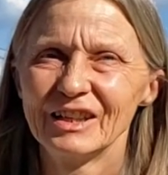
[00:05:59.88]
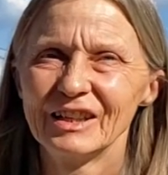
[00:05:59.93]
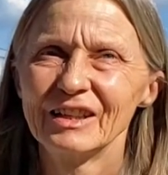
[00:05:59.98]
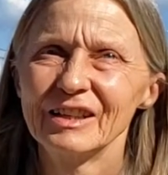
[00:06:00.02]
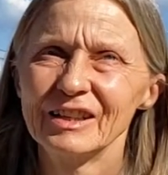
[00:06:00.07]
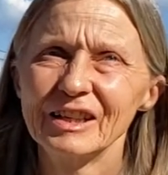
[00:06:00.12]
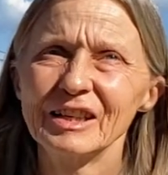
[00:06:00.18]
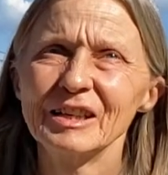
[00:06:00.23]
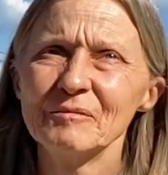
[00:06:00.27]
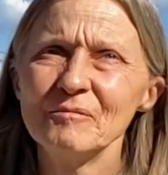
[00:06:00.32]

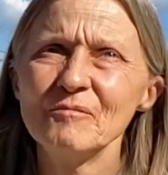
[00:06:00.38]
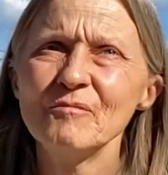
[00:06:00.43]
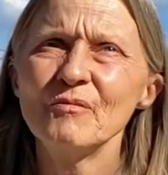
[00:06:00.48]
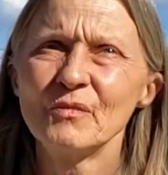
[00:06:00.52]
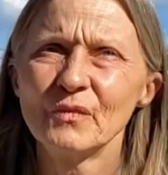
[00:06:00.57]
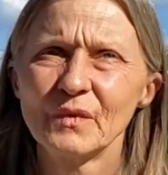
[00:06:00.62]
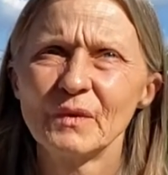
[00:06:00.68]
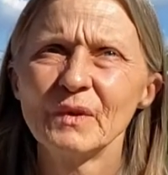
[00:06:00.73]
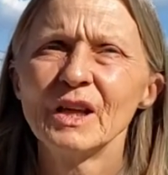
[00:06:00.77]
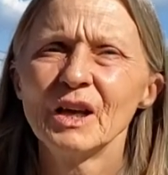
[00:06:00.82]
Yeah,
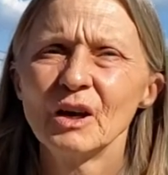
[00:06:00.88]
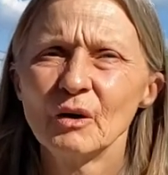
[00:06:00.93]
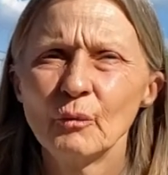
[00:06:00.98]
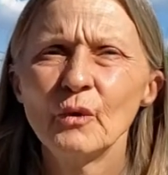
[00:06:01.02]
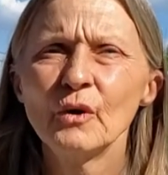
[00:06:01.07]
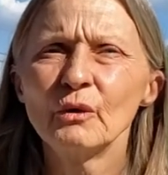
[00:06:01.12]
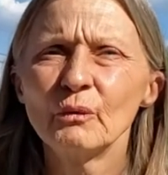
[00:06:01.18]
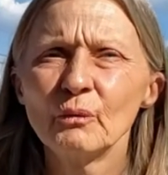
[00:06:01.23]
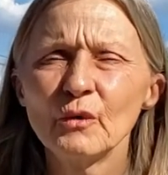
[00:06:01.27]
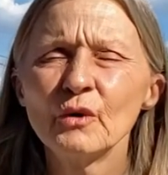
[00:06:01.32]

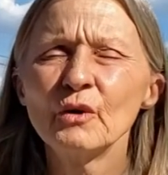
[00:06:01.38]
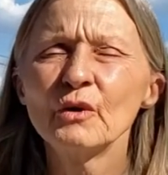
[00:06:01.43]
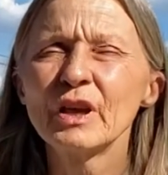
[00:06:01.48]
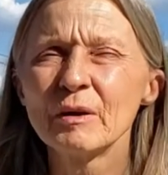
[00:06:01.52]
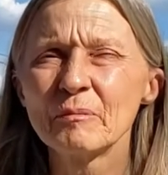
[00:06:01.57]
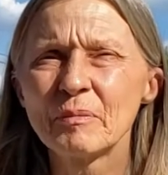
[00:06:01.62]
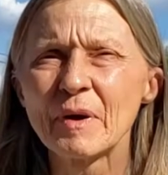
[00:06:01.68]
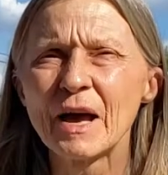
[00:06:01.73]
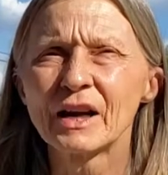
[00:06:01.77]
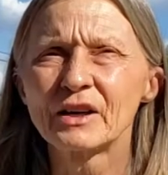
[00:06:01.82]
we'll
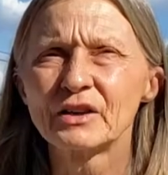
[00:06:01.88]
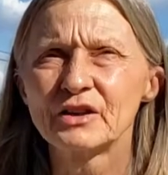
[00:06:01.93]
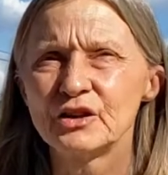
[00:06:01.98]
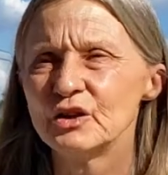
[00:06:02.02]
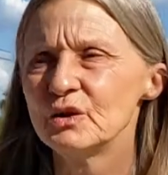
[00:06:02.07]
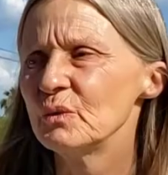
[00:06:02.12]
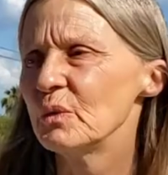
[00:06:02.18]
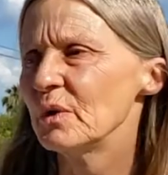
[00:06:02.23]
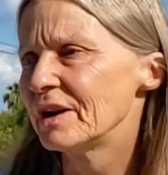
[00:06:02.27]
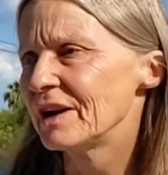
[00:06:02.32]
get back to
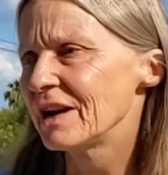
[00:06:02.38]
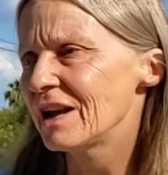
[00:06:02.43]
you when